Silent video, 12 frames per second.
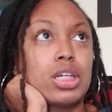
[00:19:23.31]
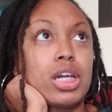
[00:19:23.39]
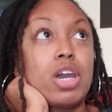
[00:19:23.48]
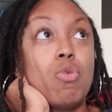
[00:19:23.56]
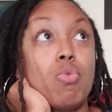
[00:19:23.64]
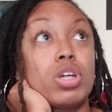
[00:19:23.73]

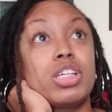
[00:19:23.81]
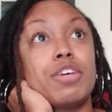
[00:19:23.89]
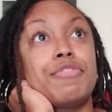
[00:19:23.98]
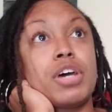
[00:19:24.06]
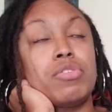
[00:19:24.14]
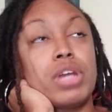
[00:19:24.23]
And once I
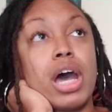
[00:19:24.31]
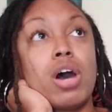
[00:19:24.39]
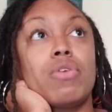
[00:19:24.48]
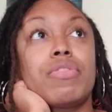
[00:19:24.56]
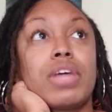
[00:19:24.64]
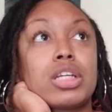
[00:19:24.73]
found
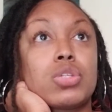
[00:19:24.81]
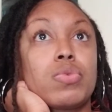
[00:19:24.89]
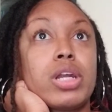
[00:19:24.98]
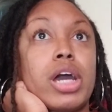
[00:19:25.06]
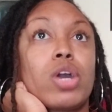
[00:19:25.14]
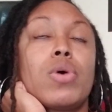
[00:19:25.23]
out, that's when
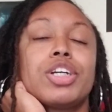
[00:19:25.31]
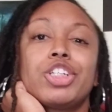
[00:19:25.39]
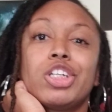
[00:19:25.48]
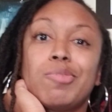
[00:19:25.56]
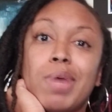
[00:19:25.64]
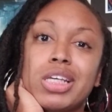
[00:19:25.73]
I
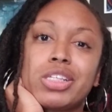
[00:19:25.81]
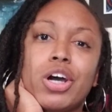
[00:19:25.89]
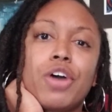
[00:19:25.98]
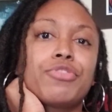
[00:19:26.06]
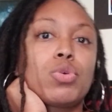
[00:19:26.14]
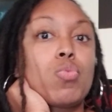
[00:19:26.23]
questioned
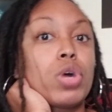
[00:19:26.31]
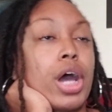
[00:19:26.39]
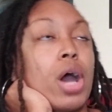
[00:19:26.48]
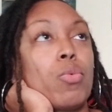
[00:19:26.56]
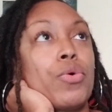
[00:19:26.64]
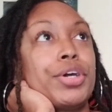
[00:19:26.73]
myself and what I
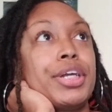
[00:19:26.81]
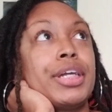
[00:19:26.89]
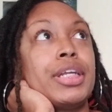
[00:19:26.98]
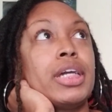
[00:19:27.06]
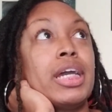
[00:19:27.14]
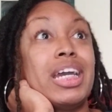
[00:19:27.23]
wanted,
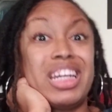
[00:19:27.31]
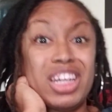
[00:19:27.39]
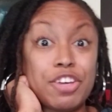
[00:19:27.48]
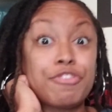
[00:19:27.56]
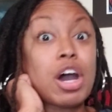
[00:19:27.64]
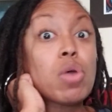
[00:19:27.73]
and
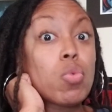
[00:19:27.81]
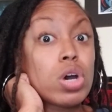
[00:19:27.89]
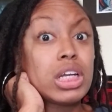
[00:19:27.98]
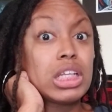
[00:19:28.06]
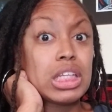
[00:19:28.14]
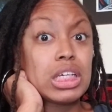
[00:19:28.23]
if I
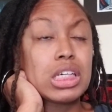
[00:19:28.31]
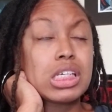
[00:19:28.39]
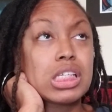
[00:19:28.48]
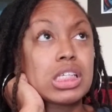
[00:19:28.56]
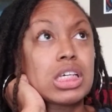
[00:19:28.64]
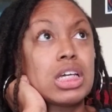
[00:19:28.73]
wanted
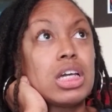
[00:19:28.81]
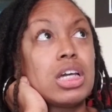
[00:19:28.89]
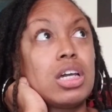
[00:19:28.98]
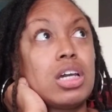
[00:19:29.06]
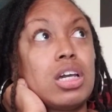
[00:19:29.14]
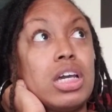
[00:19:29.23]
this,
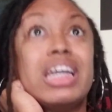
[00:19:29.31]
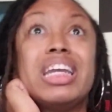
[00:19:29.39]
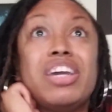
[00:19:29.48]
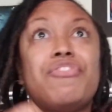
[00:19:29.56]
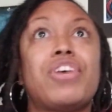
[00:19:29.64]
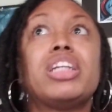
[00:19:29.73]
and
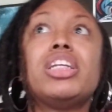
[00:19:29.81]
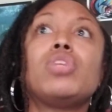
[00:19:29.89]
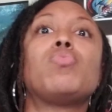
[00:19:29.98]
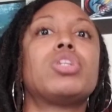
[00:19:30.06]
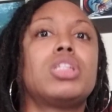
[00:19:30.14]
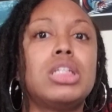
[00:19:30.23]
if I did
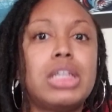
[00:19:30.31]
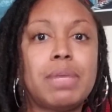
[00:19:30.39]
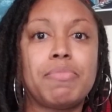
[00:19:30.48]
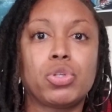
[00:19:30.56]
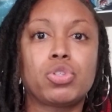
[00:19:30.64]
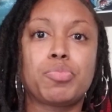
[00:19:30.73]
want to date
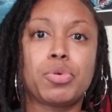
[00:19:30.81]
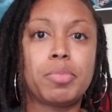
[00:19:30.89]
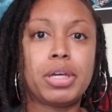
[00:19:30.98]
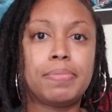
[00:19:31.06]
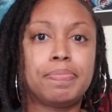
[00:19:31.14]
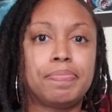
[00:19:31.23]
multiple men.